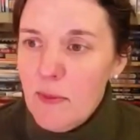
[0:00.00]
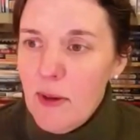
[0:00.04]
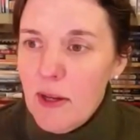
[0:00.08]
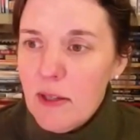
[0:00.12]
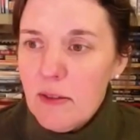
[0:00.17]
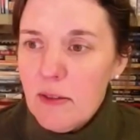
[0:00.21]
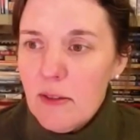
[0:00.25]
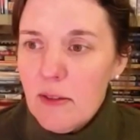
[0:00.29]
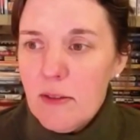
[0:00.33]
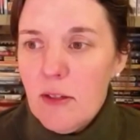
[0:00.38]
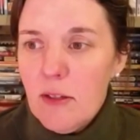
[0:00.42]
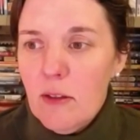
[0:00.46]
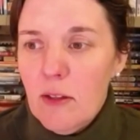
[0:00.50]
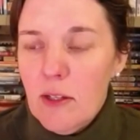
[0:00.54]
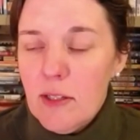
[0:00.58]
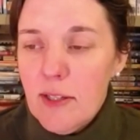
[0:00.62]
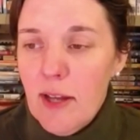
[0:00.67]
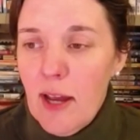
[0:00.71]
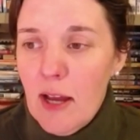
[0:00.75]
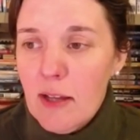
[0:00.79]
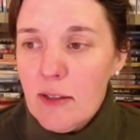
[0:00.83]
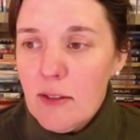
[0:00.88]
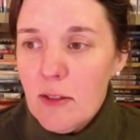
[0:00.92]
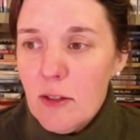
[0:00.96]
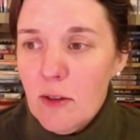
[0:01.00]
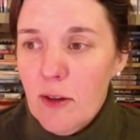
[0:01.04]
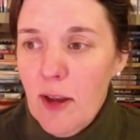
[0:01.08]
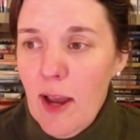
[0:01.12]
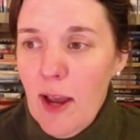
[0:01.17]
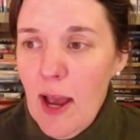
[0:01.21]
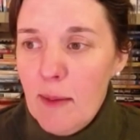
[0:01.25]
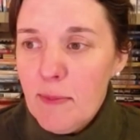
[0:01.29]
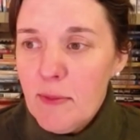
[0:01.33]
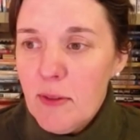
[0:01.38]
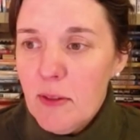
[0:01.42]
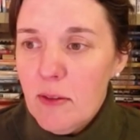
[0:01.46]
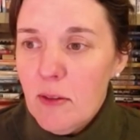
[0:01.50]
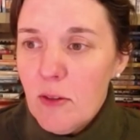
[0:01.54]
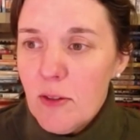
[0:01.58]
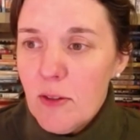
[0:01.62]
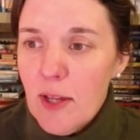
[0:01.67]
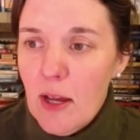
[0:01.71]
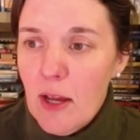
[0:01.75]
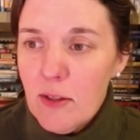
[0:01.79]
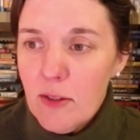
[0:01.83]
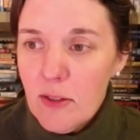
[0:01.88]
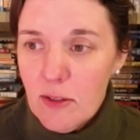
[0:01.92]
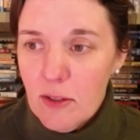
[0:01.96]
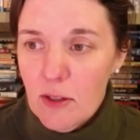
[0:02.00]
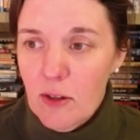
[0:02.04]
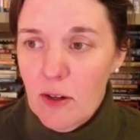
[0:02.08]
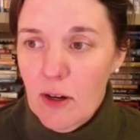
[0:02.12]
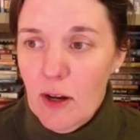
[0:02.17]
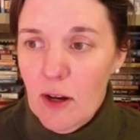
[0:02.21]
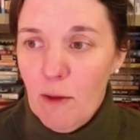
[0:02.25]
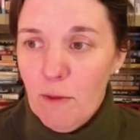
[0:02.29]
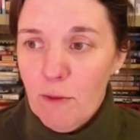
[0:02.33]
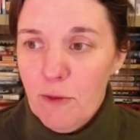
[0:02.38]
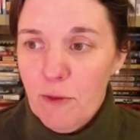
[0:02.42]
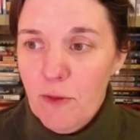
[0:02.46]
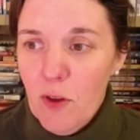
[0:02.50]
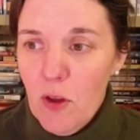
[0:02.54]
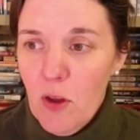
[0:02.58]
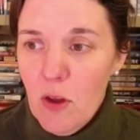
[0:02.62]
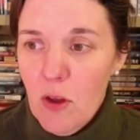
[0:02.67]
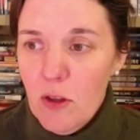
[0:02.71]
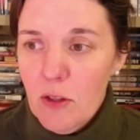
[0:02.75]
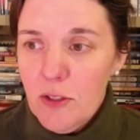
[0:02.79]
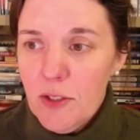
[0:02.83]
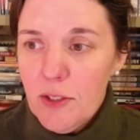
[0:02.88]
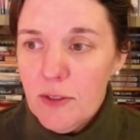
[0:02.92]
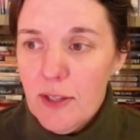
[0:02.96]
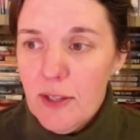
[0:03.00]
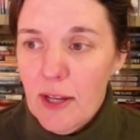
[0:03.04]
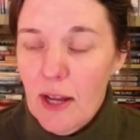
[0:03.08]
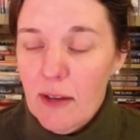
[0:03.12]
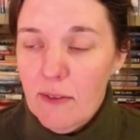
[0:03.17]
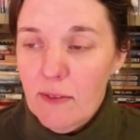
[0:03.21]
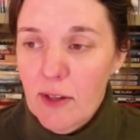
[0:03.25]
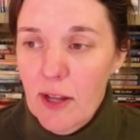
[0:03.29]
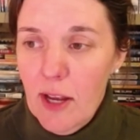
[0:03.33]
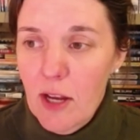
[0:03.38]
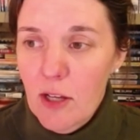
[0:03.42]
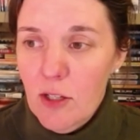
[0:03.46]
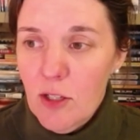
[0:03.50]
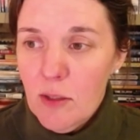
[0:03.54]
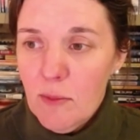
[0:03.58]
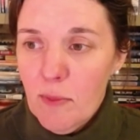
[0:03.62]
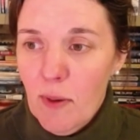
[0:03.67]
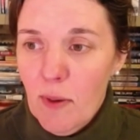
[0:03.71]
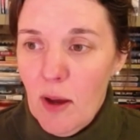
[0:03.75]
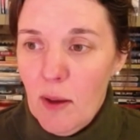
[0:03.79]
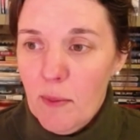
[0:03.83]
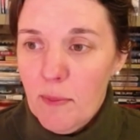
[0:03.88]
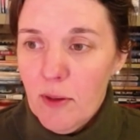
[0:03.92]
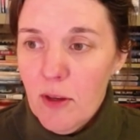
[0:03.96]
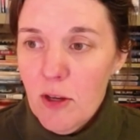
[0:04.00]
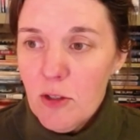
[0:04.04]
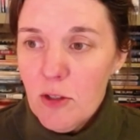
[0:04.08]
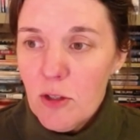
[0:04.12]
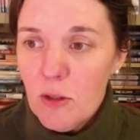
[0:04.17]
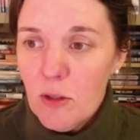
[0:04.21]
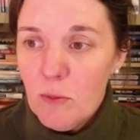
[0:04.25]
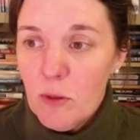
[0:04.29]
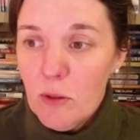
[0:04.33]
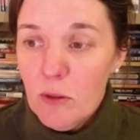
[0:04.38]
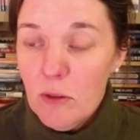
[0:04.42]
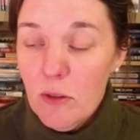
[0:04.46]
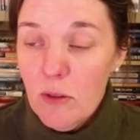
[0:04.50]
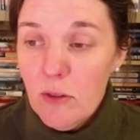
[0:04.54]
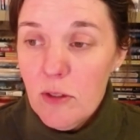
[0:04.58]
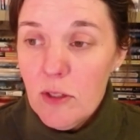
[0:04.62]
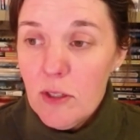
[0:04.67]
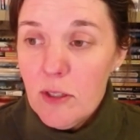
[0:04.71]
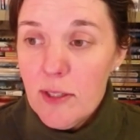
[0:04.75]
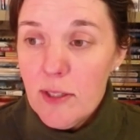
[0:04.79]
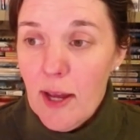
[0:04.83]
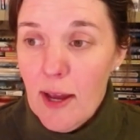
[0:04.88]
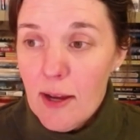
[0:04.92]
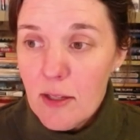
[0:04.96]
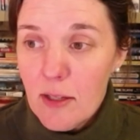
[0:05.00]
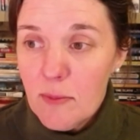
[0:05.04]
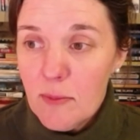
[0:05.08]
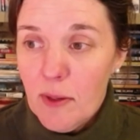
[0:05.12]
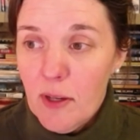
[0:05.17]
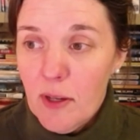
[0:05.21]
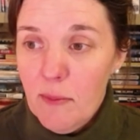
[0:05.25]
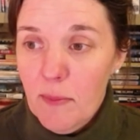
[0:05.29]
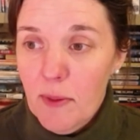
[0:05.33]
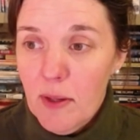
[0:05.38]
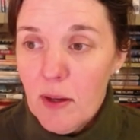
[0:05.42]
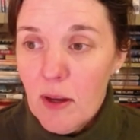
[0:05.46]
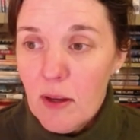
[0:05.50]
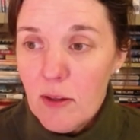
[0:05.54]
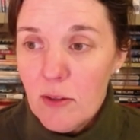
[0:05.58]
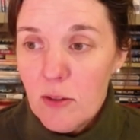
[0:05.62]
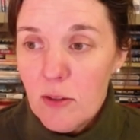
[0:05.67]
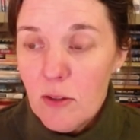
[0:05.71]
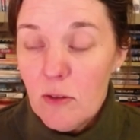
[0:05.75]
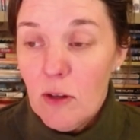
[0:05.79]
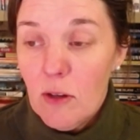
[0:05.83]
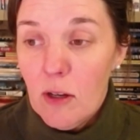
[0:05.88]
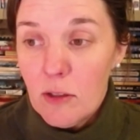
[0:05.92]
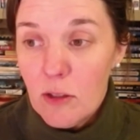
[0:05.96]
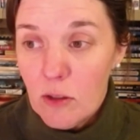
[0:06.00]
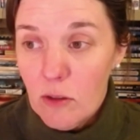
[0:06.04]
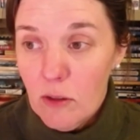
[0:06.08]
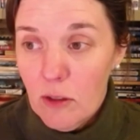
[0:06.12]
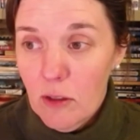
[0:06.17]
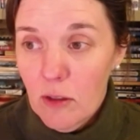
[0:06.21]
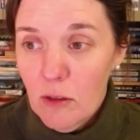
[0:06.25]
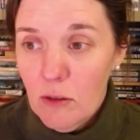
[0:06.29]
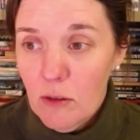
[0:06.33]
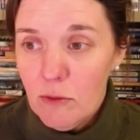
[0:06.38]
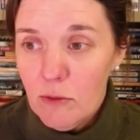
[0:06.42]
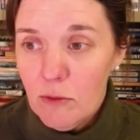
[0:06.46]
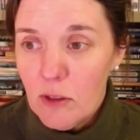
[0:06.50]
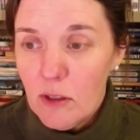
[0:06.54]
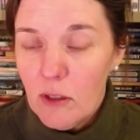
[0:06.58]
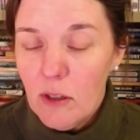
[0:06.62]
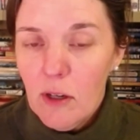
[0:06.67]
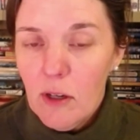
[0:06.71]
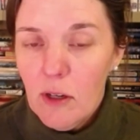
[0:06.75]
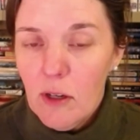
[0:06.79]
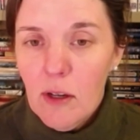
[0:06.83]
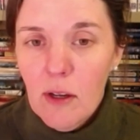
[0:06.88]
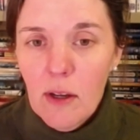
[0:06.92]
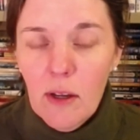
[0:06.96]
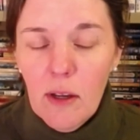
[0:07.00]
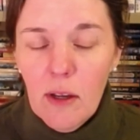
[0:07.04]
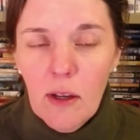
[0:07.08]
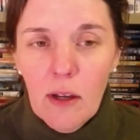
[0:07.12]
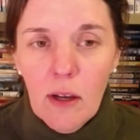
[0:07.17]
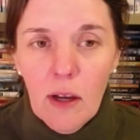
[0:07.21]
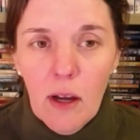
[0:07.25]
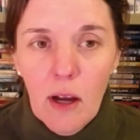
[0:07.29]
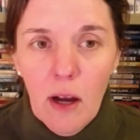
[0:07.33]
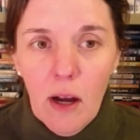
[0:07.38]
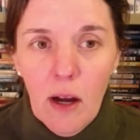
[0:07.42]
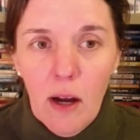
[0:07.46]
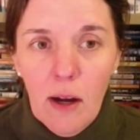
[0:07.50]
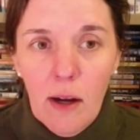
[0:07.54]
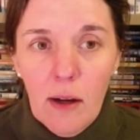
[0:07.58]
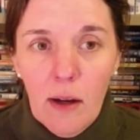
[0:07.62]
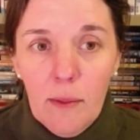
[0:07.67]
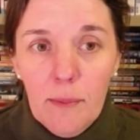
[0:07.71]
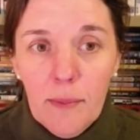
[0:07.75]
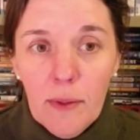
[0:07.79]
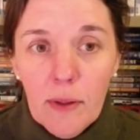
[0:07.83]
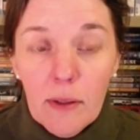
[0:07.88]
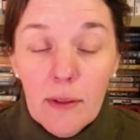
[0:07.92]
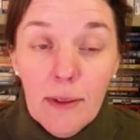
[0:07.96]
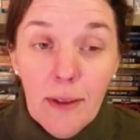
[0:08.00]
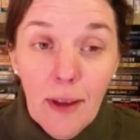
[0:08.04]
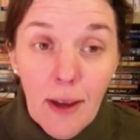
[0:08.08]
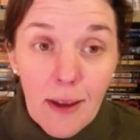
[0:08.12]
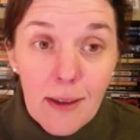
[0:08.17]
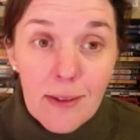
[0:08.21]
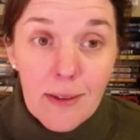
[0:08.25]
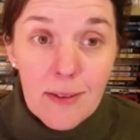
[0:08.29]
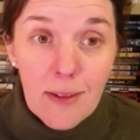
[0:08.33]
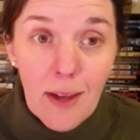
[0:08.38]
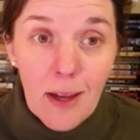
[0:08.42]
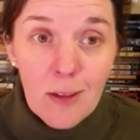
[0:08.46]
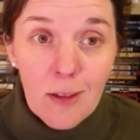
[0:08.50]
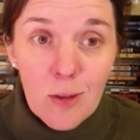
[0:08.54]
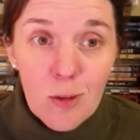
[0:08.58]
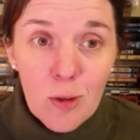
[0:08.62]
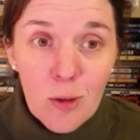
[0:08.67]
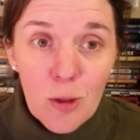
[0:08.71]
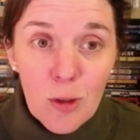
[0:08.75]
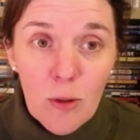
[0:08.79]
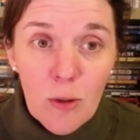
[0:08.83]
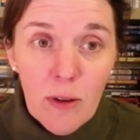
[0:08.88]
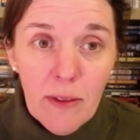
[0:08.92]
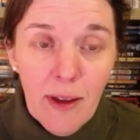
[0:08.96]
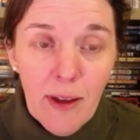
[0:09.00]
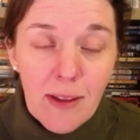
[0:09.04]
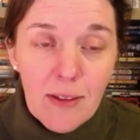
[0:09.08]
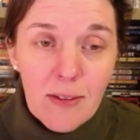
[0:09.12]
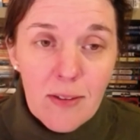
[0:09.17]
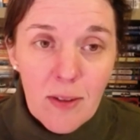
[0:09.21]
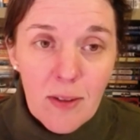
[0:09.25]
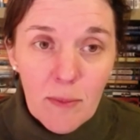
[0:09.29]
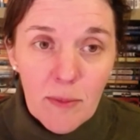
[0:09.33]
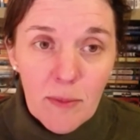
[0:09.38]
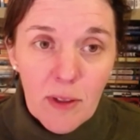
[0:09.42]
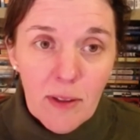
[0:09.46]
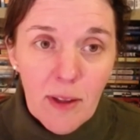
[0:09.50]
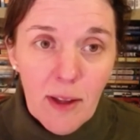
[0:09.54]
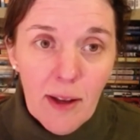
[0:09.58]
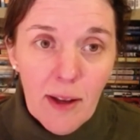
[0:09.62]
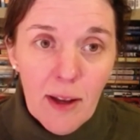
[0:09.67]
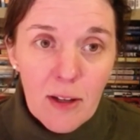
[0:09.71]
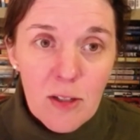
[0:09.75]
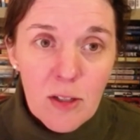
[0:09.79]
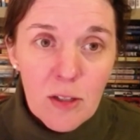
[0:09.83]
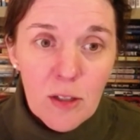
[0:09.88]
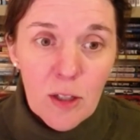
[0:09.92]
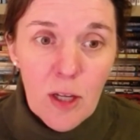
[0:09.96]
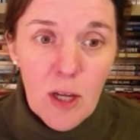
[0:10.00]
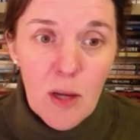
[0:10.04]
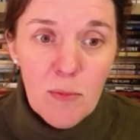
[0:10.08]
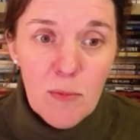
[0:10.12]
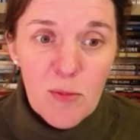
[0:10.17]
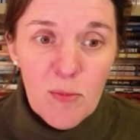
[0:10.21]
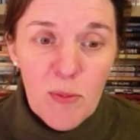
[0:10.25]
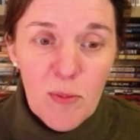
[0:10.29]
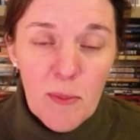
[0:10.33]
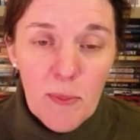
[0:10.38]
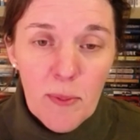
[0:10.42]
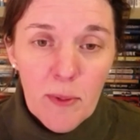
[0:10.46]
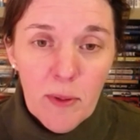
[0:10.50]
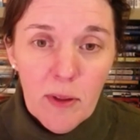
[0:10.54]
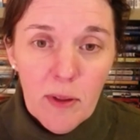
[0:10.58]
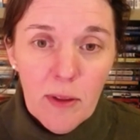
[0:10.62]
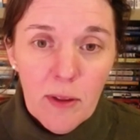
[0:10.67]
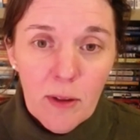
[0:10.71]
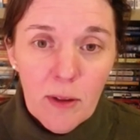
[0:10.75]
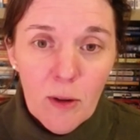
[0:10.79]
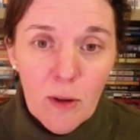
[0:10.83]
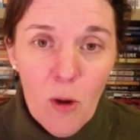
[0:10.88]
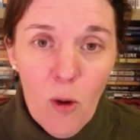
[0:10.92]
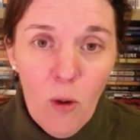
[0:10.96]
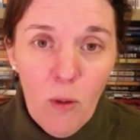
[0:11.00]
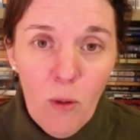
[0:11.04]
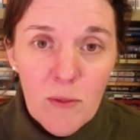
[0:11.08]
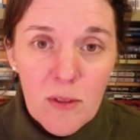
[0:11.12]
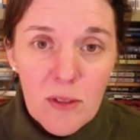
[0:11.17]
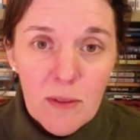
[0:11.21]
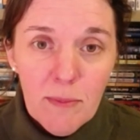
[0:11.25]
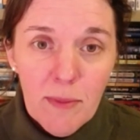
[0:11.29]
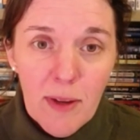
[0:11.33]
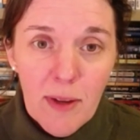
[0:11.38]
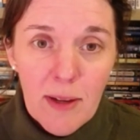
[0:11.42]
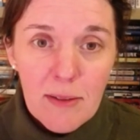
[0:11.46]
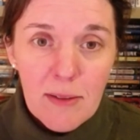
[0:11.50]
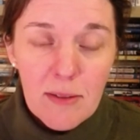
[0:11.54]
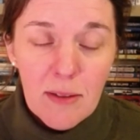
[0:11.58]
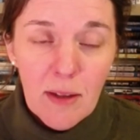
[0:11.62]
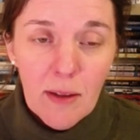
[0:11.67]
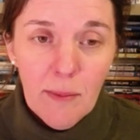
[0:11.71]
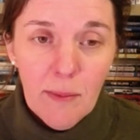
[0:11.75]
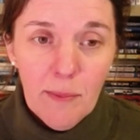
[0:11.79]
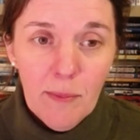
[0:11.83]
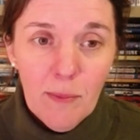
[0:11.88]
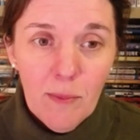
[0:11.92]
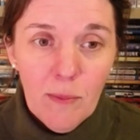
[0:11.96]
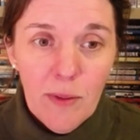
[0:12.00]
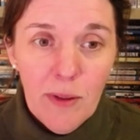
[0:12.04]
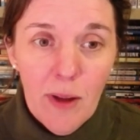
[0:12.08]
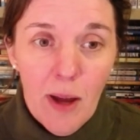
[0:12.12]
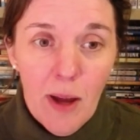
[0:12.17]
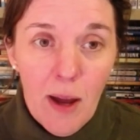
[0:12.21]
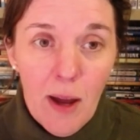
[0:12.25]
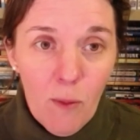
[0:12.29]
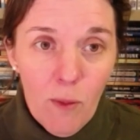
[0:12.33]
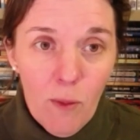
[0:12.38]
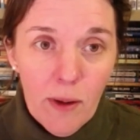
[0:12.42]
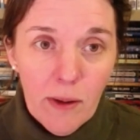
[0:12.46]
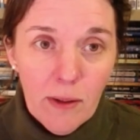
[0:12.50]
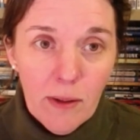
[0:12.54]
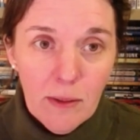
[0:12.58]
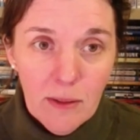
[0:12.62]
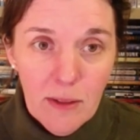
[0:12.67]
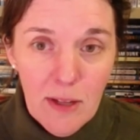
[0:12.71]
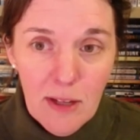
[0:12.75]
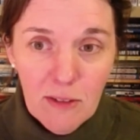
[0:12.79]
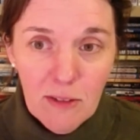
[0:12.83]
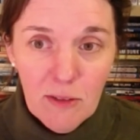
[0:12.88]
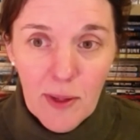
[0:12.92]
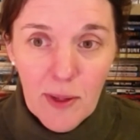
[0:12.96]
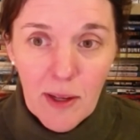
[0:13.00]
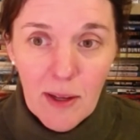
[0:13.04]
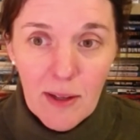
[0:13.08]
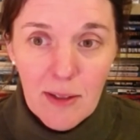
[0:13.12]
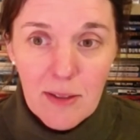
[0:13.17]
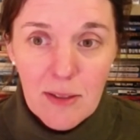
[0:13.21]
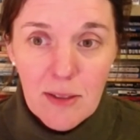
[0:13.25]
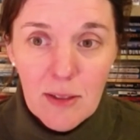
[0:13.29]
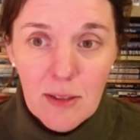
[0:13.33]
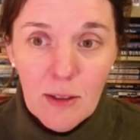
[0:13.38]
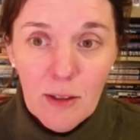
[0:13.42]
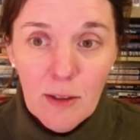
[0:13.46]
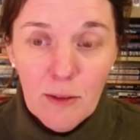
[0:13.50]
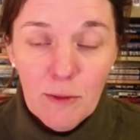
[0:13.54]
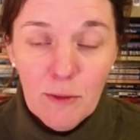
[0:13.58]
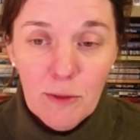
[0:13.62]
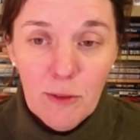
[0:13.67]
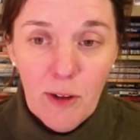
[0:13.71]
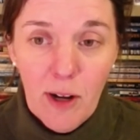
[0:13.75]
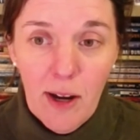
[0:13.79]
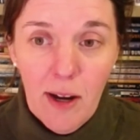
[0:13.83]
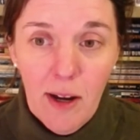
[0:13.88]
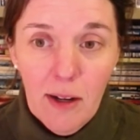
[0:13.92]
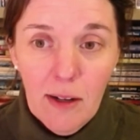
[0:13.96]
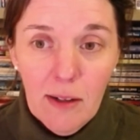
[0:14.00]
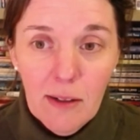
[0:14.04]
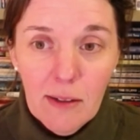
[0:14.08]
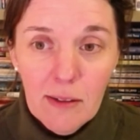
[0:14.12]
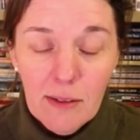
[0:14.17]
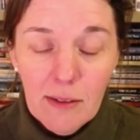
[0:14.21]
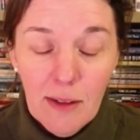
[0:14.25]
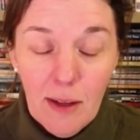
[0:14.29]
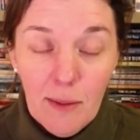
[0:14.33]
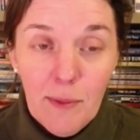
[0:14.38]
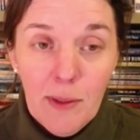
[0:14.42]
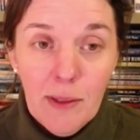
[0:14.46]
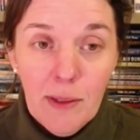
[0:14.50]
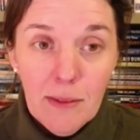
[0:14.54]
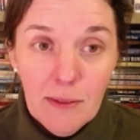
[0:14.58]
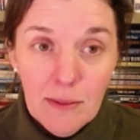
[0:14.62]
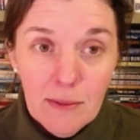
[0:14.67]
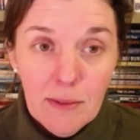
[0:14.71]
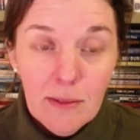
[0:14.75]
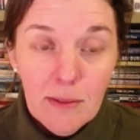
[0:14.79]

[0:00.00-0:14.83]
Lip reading: makes it so that taxes are capped in those houses that are not filled, that have an aging population. We're losing tax money because they're not turning over. Yes, that's true, and that's something that actually keeps people in their homes and makes them not want to leave, because they're afraid. I mean,